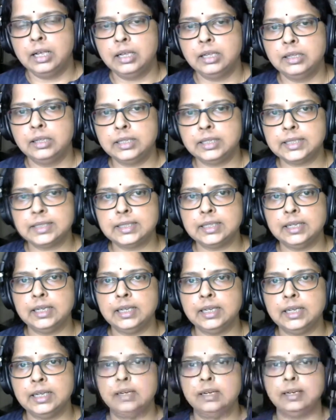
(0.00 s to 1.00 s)
This is
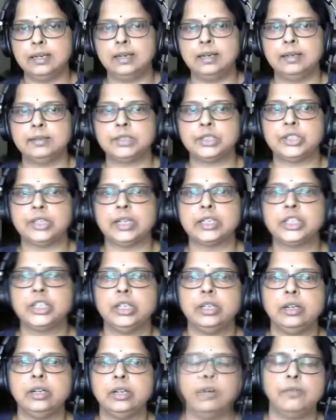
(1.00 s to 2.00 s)
the
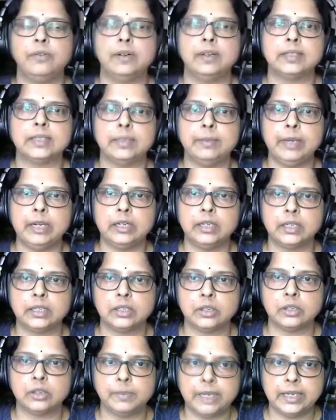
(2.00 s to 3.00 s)
structure of a
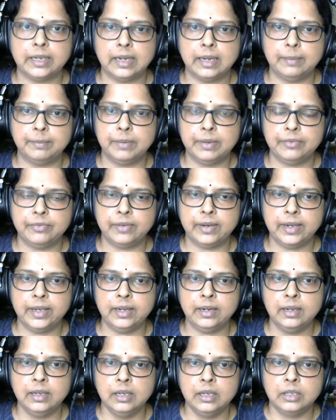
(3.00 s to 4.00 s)
semiconductor optical amplifier.
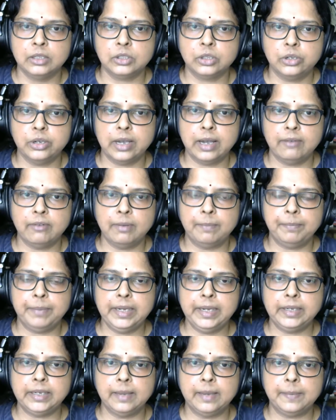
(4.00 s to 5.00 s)
So you have a
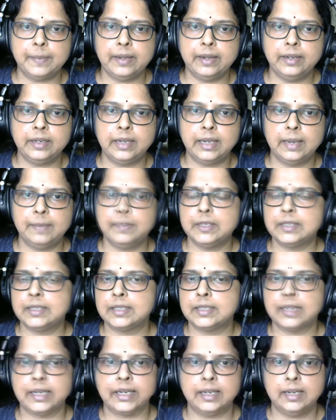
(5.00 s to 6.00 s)
P-type, N-type. This
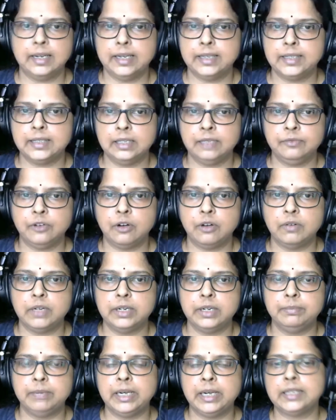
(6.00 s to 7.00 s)
is like a laser forward
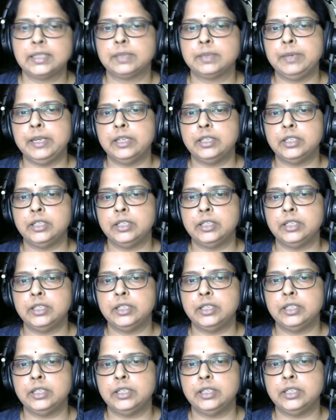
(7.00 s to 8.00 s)
biased PN
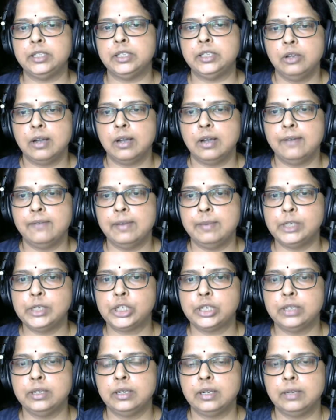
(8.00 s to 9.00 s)
junction. You have
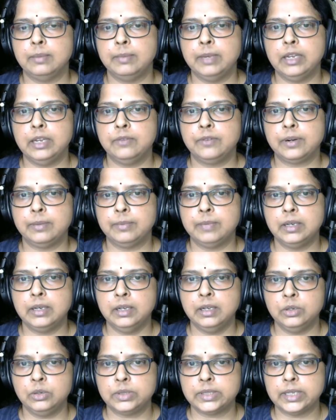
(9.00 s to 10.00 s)
emission coming in from
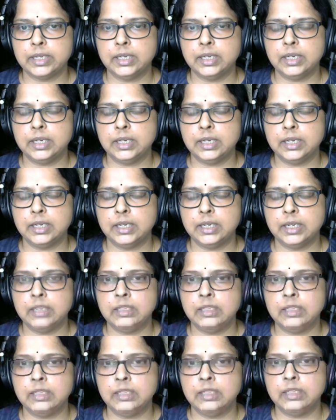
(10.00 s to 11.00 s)
here. You send in a
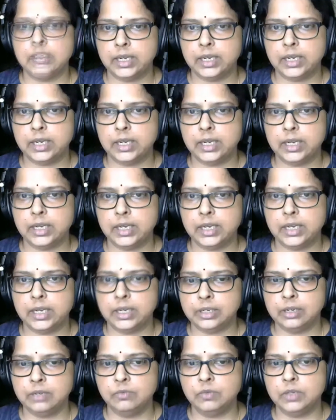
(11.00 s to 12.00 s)
current. You create a
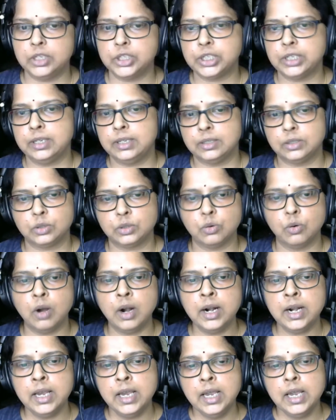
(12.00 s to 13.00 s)
population inversion, and so
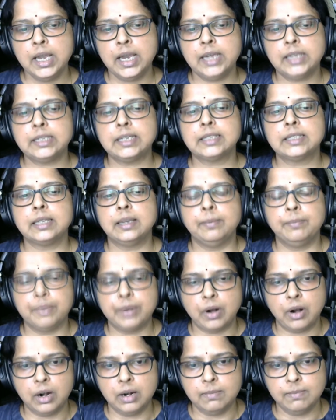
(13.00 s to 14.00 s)
on. It has a
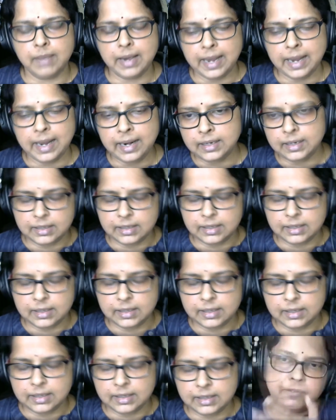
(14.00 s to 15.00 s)
broad band. It's
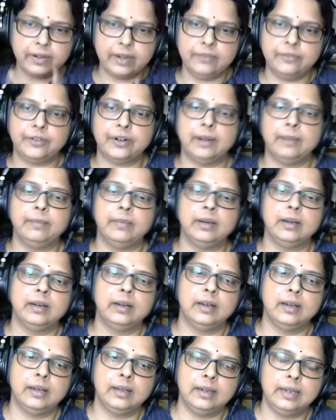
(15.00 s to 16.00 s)
no different from
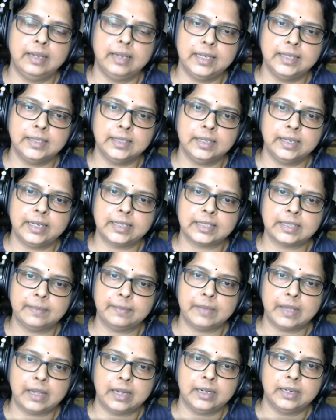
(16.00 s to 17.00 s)
a laser,
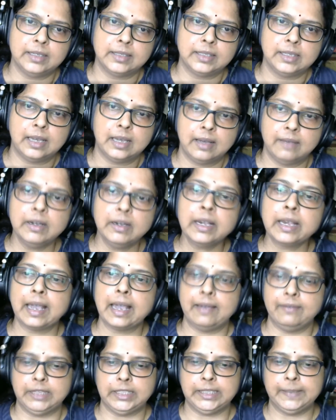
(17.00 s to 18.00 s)
except that it doesn't have a
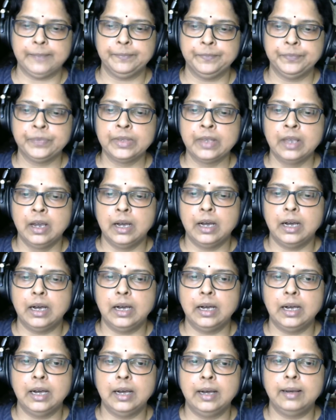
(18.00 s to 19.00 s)
cavity.
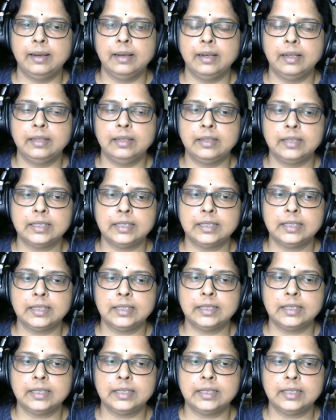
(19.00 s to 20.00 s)
This
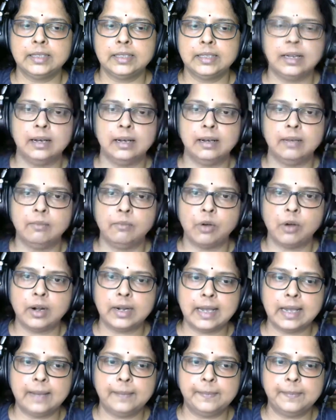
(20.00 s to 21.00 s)
is what
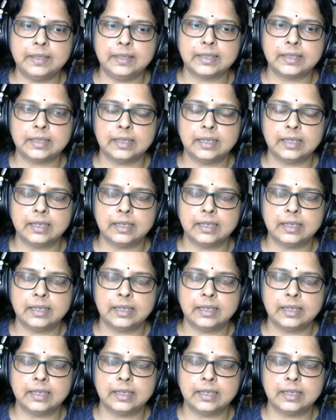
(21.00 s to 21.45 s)
happens.